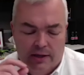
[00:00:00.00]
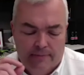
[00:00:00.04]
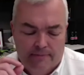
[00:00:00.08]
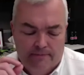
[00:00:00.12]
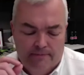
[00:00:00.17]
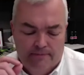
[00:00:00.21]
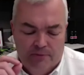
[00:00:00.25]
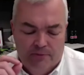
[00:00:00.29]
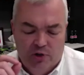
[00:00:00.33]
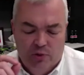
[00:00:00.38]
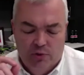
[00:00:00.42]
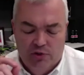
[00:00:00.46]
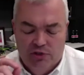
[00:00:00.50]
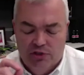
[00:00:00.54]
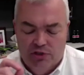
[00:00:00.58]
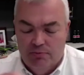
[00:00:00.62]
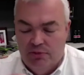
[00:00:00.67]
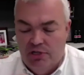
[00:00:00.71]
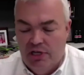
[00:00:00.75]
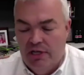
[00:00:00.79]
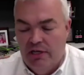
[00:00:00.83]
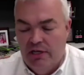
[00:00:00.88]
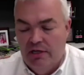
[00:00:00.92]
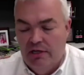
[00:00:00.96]
There was some
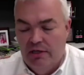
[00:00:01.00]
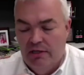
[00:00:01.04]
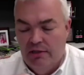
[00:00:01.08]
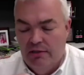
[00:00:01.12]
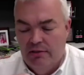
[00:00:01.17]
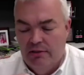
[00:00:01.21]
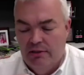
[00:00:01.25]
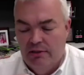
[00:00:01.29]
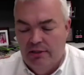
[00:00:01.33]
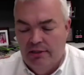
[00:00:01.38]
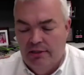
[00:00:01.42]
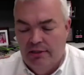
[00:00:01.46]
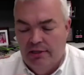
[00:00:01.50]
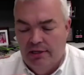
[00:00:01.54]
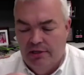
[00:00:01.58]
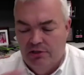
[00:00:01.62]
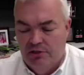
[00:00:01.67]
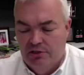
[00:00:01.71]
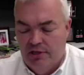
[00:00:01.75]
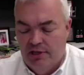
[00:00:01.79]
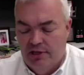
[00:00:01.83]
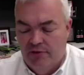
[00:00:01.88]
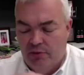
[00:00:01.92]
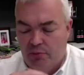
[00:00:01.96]
data. I
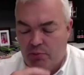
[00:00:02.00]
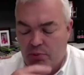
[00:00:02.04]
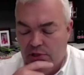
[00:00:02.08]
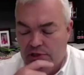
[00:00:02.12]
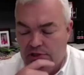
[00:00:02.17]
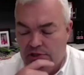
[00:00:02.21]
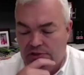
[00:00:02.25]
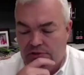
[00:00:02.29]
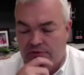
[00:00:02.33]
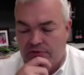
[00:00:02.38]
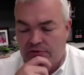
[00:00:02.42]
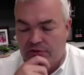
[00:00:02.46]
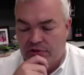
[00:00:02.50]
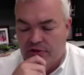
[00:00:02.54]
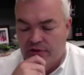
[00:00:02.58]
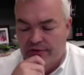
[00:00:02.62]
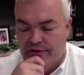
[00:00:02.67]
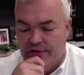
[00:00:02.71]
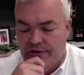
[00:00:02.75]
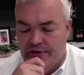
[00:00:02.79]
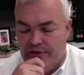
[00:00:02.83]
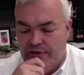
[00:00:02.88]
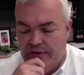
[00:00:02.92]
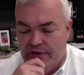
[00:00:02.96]
had the pleasure of
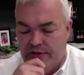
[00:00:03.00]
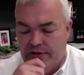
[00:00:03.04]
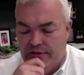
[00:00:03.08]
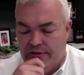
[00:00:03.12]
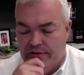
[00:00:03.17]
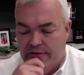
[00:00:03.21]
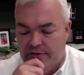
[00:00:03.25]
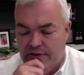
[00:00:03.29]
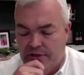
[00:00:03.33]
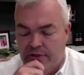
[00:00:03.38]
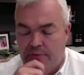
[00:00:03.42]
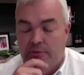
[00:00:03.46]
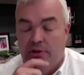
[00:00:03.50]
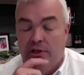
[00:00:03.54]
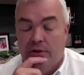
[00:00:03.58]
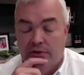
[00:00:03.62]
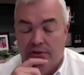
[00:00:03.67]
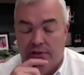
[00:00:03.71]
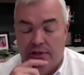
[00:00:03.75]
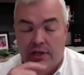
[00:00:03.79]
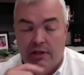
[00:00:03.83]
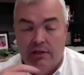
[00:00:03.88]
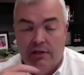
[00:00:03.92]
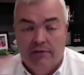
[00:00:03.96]
serving on Team Neo's
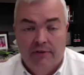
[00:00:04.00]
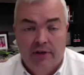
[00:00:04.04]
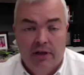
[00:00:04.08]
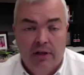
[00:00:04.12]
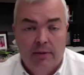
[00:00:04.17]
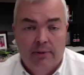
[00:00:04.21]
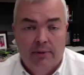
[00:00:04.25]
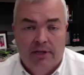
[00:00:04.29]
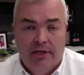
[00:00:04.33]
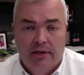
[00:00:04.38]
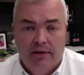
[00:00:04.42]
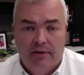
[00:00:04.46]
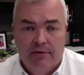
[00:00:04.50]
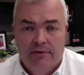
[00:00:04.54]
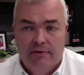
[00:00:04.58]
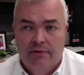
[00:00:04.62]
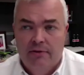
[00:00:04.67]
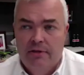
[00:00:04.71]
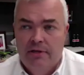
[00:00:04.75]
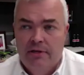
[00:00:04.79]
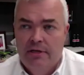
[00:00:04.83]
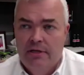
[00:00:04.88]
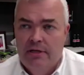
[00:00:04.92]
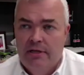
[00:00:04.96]
Talent Development Council,
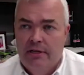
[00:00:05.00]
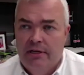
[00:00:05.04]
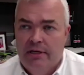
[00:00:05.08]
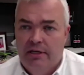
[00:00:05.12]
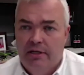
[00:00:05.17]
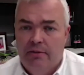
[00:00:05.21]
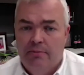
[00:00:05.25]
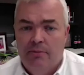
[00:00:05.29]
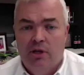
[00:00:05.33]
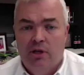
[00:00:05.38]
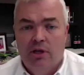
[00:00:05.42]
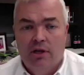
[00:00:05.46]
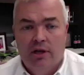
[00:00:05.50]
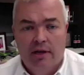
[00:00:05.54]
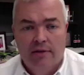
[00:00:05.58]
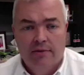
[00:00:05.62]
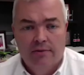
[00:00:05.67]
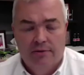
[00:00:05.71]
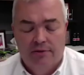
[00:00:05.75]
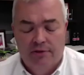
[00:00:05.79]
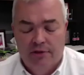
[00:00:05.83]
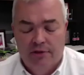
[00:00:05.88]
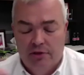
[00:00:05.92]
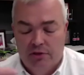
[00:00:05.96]
and among
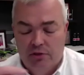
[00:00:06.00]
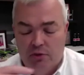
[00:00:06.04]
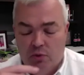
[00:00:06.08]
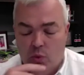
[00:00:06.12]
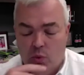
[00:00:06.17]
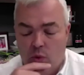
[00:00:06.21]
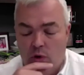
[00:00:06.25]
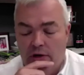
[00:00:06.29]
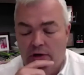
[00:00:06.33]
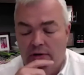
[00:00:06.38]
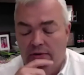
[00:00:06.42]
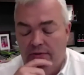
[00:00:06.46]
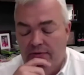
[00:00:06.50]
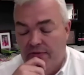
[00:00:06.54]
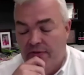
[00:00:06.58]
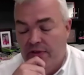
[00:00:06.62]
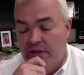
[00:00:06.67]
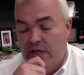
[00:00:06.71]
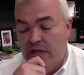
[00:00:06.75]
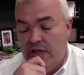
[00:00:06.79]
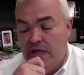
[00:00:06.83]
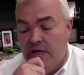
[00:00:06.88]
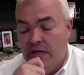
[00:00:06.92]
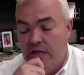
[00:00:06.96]
other things, one of
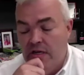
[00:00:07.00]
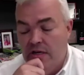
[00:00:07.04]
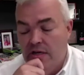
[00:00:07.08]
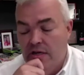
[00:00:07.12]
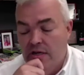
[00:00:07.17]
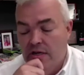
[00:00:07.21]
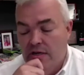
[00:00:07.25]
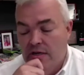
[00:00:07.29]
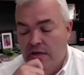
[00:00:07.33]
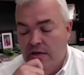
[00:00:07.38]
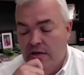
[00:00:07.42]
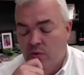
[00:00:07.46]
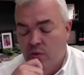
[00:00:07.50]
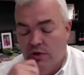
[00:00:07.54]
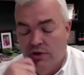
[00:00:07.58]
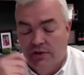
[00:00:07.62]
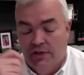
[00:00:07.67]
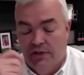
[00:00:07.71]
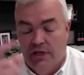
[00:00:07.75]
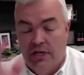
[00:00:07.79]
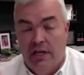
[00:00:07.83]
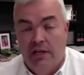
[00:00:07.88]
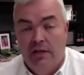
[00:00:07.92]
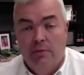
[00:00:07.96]
the
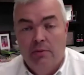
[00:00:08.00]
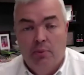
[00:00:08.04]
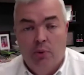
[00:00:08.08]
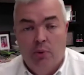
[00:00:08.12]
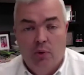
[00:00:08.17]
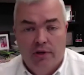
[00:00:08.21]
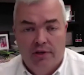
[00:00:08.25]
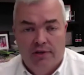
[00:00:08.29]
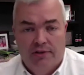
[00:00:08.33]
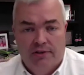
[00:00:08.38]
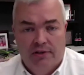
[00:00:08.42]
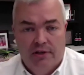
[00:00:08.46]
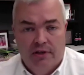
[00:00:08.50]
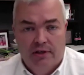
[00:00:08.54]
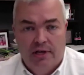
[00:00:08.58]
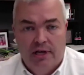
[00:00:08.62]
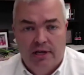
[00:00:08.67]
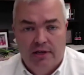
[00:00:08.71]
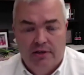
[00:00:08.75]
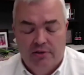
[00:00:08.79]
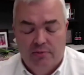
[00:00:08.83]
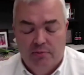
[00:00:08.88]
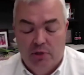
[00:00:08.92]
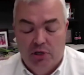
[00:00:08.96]
data points that
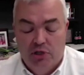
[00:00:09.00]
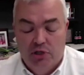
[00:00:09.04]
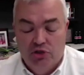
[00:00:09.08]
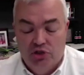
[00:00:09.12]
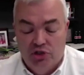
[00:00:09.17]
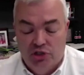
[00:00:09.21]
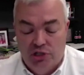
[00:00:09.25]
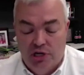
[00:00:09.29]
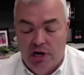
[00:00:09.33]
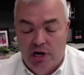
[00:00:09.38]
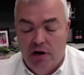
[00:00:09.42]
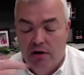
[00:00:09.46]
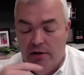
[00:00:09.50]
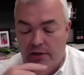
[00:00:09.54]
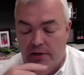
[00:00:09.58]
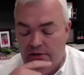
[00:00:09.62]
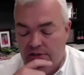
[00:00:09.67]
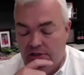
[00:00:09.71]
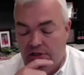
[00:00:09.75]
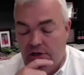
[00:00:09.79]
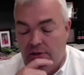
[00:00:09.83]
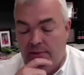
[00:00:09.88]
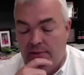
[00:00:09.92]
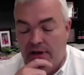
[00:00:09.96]
has been shared and has
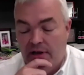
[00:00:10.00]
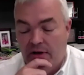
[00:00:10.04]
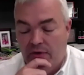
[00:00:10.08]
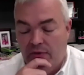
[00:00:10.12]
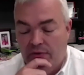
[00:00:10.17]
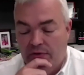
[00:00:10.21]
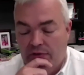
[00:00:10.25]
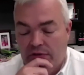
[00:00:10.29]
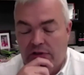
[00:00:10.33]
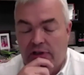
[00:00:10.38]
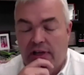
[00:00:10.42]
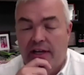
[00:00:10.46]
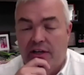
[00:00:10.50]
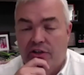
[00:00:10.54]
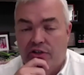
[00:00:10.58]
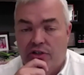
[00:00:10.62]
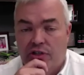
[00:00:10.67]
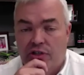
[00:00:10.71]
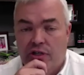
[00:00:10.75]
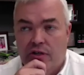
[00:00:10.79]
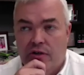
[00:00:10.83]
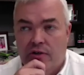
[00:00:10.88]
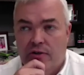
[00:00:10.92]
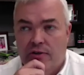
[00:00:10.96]
come out over the last
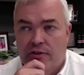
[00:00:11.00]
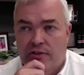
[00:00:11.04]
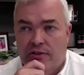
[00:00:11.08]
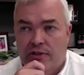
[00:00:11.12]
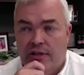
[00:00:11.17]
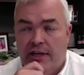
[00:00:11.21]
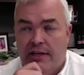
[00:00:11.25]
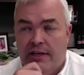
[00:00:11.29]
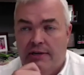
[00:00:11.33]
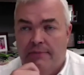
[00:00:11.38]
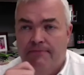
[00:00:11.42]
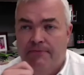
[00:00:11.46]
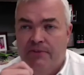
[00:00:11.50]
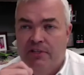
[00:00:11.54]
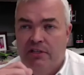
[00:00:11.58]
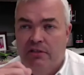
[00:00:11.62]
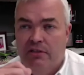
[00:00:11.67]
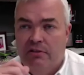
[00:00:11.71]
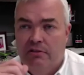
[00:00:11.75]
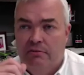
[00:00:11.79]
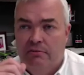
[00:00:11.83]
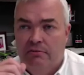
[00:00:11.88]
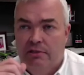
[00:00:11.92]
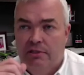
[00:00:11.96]
year is that
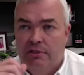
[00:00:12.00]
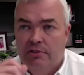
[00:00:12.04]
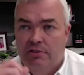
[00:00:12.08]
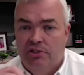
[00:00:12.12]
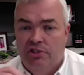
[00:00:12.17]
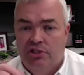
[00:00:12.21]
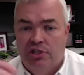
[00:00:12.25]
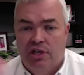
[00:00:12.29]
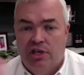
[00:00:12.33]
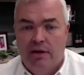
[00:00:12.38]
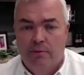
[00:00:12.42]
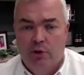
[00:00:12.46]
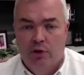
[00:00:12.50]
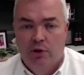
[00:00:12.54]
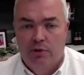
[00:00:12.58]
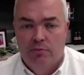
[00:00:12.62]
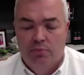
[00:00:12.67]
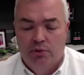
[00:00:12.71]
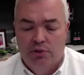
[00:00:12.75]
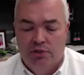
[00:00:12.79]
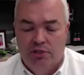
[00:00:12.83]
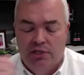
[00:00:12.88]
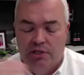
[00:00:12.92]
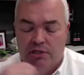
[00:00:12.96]
in cyber in
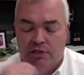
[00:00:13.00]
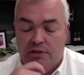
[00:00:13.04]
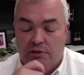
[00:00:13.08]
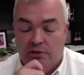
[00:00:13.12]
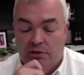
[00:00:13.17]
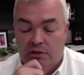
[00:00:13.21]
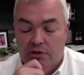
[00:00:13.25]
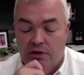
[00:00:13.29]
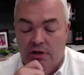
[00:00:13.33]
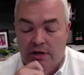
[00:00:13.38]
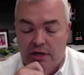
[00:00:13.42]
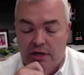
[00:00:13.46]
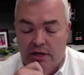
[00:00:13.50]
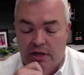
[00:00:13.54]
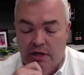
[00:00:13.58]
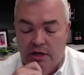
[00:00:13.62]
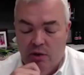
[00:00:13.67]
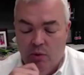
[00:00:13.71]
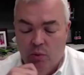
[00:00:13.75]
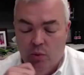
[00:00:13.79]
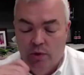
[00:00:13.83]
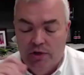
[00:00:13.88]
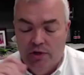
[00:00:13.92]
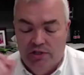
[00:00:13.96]
particular,
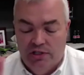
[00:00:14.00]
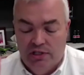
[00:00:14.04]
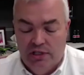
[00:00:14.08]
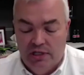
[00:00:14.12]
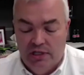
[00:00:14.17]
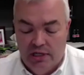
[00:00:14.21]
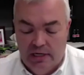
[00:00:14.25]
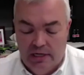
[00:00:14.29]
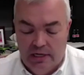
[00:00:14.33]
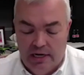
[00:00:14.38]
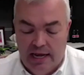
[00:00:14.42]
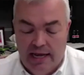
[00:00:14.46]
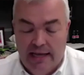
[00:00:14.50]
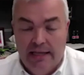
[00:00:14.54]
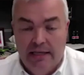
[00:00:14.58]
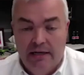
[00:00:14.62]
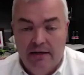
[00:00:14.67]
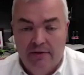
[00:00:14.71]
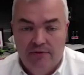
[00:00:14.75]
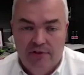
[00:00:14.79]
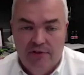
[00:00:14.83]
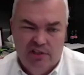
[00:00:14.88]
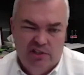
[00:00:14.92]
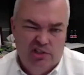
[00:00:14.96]
we see a
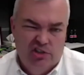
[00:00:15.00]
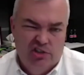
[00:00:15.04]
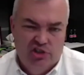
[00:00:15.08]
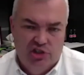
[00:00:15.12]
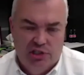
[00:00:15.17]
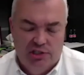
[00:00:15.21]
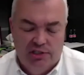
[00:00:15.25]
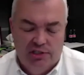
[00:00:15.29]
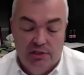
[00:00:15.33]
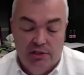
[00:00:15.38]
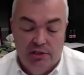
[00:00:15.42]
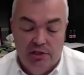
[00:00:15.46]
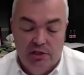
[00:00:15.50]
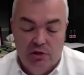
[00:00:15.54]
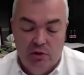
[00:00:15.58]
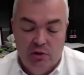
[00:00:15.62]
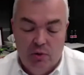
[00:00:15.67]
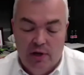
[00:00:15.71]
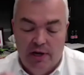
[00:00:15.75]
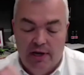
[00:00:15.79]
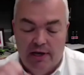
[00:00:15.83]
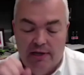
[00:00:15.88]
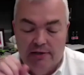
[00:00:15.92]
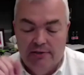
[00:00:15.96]
negative, this is just in the
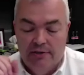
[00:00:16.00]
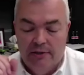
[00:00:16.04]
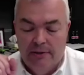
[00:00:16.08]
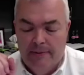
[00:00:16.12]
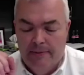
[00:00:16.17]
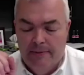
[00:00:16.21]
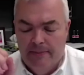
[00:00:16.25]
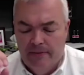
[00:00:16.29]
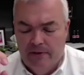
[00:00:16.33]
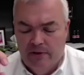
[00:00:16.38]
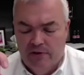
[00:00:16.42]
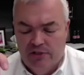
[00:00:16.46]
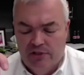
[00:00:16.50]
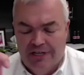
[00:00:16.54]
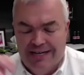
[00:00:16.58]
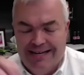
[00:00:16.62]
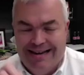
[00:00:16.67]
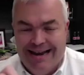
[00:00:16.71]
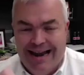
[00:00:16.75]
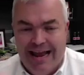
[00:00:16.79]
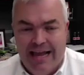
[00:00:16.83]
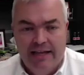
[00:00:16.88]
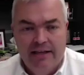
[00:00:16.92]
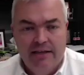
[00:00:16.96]
US, there's a
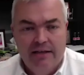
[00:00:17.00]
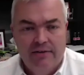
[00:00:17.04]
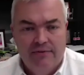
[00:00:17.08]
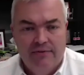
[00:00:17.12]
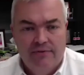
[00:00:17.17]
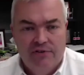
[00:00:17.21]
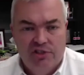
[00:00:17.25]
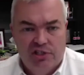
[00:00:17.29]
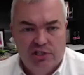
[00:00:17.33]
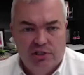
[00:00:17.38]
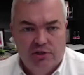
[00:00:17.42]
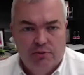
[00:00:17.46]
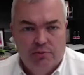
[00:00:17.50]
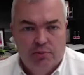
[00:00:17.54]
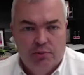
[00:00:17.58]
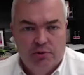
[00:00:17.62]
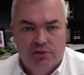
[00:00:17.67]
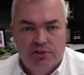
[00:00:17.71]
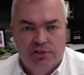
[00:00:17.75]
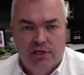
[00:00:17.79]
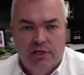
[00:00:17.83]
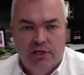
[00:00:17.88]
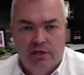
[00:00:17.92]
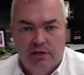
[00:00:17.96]
negative
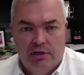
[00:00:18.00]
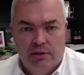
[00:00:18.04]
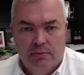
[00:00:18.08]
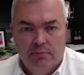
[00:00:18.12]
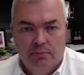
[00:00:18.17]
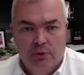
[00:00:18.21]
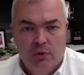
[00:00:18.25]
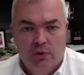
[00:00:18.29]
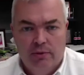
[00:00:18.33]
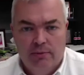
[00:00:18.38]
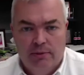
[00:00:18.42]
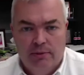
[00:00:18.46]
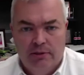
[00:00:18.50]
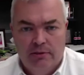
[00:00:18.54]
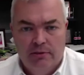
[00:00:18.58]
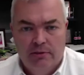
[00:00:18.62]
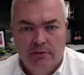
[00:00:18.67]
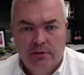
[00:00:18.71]
6% unemployment,